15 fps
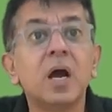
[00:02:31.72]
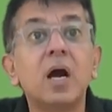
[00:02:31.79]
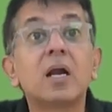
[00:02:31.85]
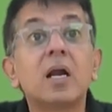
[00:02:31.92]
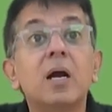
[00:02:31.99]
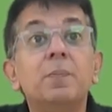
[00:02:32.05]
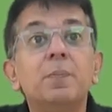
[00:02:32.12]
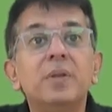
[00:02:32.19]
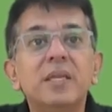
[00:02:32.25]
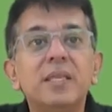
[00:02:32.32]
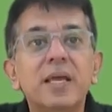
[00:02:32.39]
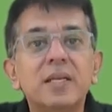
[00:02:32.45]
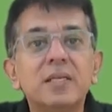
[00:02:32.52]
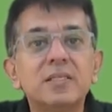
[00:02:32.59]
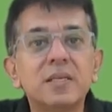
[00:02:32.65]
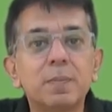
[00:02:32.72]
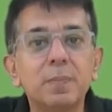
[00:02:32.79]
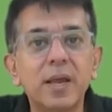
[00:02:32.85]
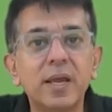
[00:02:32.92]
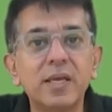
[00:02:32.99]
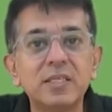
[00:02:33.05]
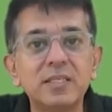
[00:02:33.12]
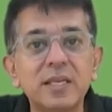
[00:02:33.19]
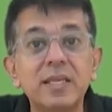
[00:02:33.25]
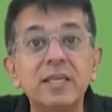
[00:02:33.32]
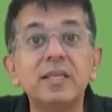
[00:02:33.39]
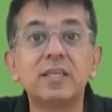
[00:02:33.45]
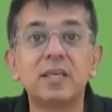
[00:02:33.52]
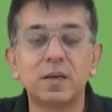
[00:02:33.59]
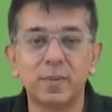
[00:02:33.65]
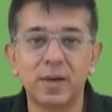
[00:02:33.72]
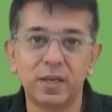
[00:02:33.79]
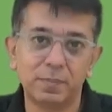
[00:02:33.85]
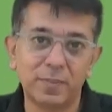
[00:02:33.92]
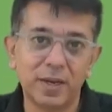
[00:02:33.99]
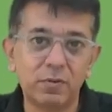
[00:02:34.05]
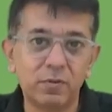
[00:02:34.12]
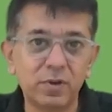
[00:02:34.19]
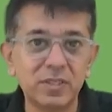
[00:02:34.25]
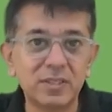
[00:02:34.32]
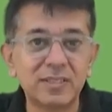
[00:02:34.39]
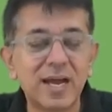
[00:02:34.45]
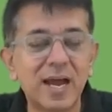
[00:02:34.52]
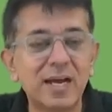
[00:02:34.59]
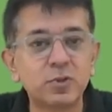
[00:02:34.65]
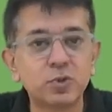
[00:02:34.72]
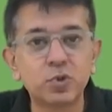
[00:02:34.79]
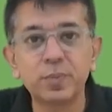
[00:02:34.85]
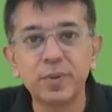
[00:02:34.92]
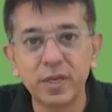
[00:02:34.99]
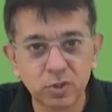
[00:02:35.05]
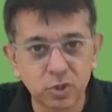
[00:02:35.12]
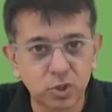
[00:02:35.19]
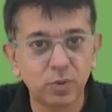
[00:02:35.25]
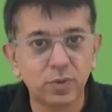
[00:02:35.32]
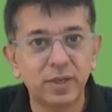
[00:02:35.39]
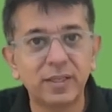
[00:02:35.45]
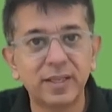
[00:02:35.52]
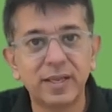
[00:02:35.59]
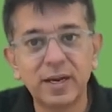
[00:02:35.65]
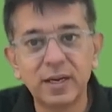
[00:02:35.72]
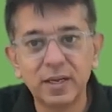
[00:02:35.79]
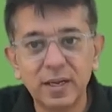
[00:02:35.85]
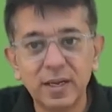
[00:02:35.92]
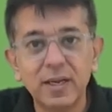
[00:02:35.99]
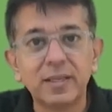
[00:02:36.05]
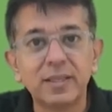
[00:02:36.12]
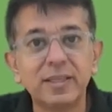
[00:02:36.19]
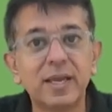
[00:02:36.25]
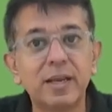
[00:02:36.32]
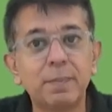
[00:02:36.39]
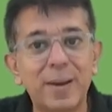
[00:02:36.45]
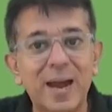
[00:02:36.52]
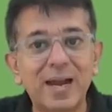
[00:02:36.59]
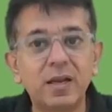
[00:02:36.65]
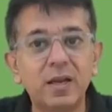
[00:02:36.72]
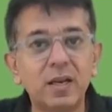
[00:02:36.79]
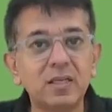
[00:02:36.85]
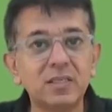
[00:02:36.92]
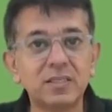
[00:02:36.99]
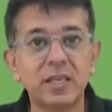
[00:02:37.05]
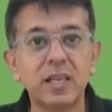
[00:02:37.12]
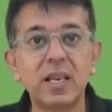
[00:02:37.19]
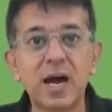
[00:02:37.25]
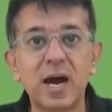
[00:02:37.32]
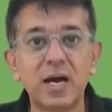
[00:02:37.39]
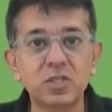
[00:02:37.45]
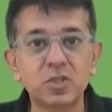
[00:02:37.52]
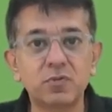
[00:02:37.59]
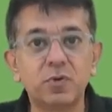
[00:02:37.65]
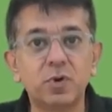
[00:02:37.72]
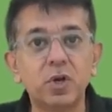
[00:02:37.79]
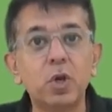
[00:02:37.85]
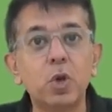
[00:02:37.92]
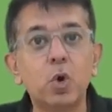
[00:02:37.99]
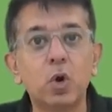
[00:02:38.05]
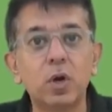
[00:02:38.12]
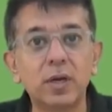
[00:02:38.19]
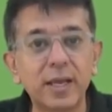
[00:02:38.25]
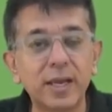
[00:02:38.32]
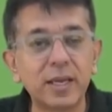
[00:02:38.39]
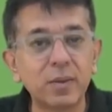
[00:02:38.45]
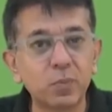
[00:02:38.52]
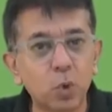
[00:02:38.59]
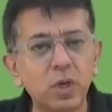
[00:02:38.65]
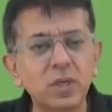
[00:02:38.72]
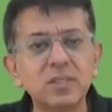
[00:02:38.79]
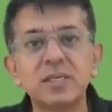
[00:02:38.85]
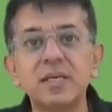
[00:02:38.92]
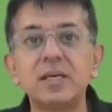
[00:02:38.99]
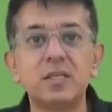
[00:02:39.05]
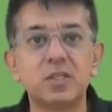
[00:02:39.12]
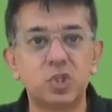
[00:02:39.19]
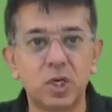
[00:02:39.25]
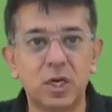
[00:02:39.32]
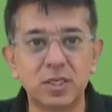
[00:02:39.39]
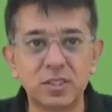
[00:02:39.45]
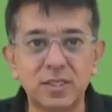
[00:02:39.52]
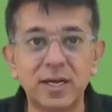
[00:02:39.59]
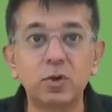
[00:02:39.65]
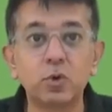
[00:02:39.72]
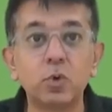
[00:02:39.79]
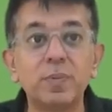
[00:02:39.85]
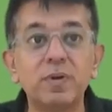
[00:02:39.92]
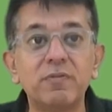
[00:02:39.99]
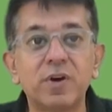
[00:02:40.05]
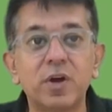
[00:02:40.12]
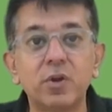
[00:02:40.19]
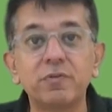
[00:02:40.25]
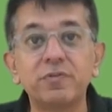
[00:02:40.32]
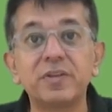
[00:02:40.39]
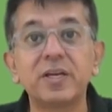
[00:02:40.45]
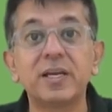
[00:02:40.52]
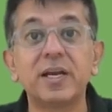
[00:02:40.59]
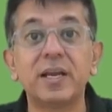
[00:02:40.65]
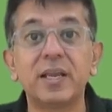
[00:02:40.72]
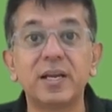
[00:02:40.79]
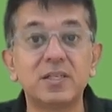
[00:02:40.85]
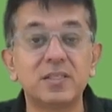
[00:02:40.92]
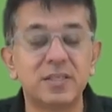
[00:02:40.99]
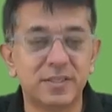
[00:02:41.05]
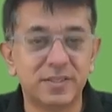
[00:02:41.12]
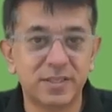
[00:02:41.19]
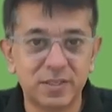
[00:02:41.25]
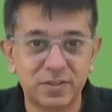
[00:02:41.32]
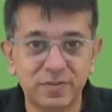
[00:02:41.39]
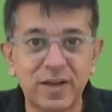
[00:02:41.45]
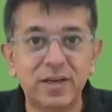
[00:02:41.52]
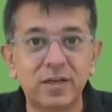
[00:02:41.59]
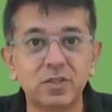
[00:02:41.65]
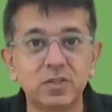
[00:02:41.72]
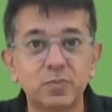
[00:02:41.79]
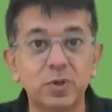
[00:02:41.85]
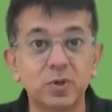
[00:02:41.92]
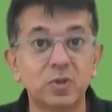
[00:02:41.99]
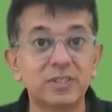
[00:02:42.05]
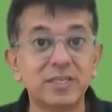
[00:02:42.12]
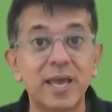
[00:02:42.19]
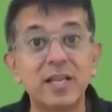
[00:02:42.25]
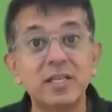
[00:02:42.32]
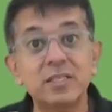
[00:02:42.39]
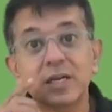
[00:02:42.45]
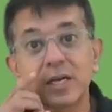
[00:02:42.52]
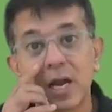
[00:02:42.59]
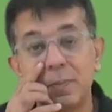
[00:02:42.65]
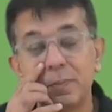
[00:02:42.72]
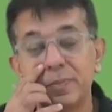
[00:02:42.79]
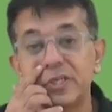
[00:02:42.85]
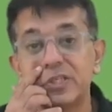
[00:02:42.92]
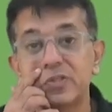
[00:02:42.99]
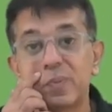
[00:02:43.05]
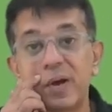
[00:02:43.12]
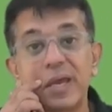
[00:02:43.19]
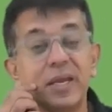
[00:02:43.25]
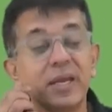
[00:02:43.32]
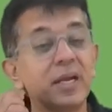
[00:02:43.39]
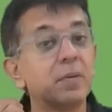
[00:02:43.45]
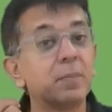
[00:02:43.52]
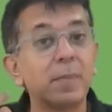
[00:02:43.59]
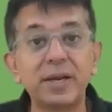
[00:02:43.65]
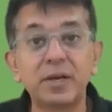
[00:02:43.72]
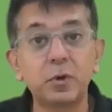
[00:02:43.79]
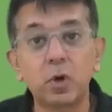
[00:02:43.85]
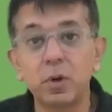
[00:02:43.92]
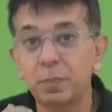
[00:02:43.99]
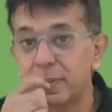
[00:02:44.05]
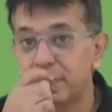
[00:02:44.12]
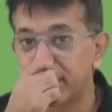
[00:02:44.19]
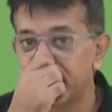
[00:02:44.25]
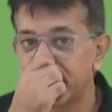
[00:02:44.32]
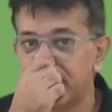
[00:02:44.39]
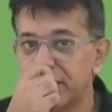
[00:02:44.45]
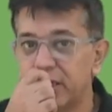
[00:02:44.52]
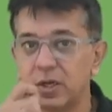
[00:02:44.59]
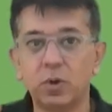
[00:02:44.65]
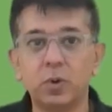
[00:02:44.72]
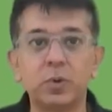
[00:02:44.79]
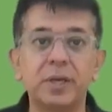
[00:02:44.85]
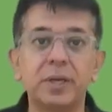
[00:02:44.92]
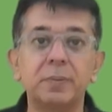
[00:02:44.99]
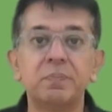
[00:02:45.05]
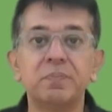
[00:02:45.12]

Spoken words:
company that is supplying, say, lithium-ion batteries has to be ensuring that their batteries last for a long time on a single charge. That could be one of the critical success factors, because else a company is buying it might not be buying it. Okay.